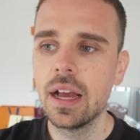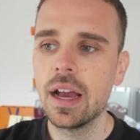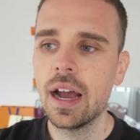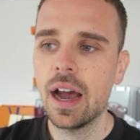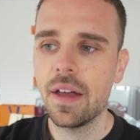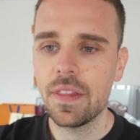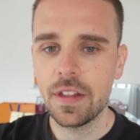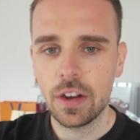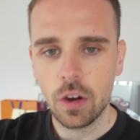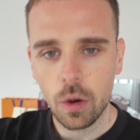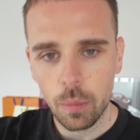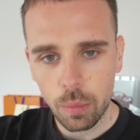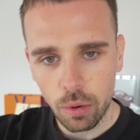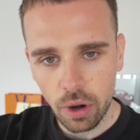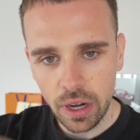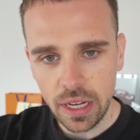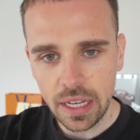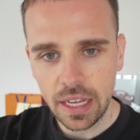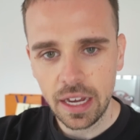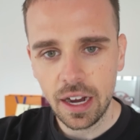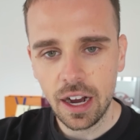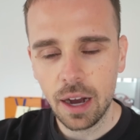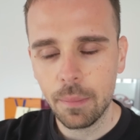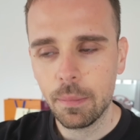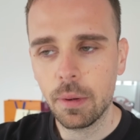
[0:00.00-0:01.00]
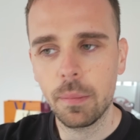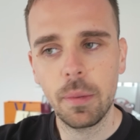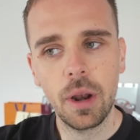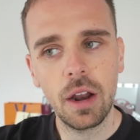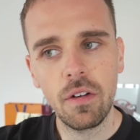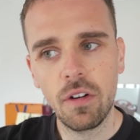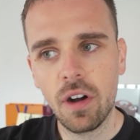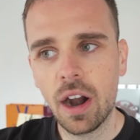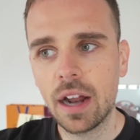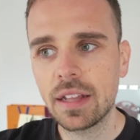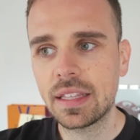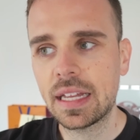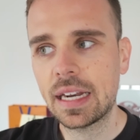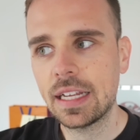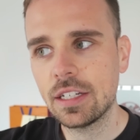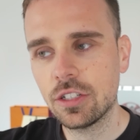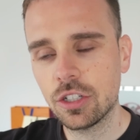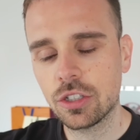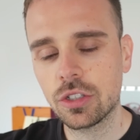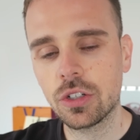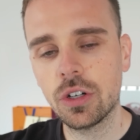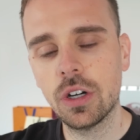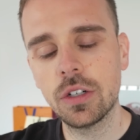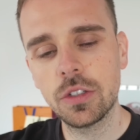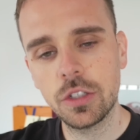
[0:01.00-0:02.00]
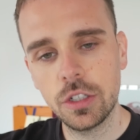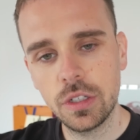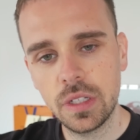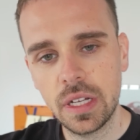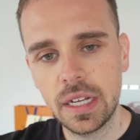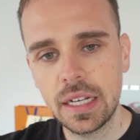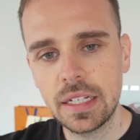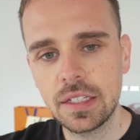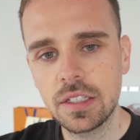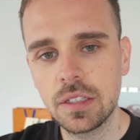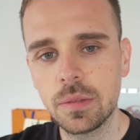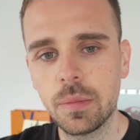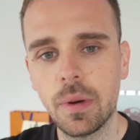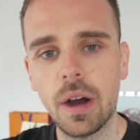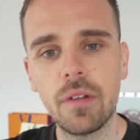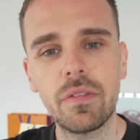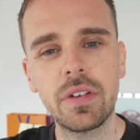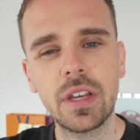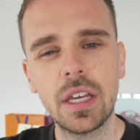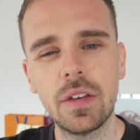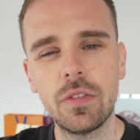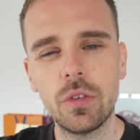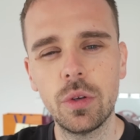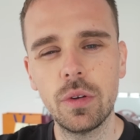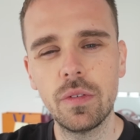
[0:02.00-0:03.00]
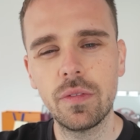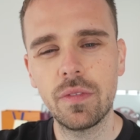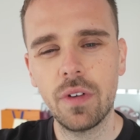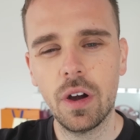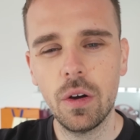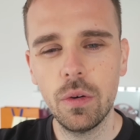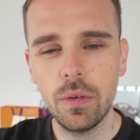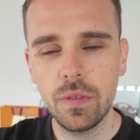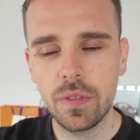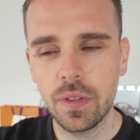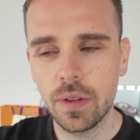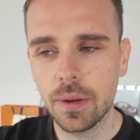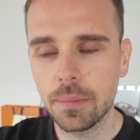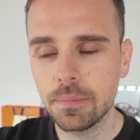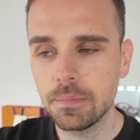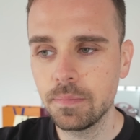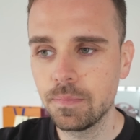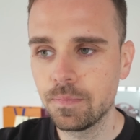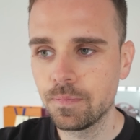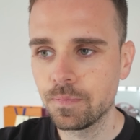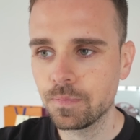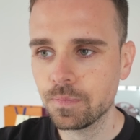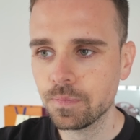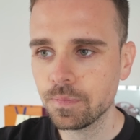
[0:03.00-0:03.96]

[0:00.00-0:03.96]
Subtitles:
And then I'll break it up and be like, right, daddy just got to do this. But I think if you involve them,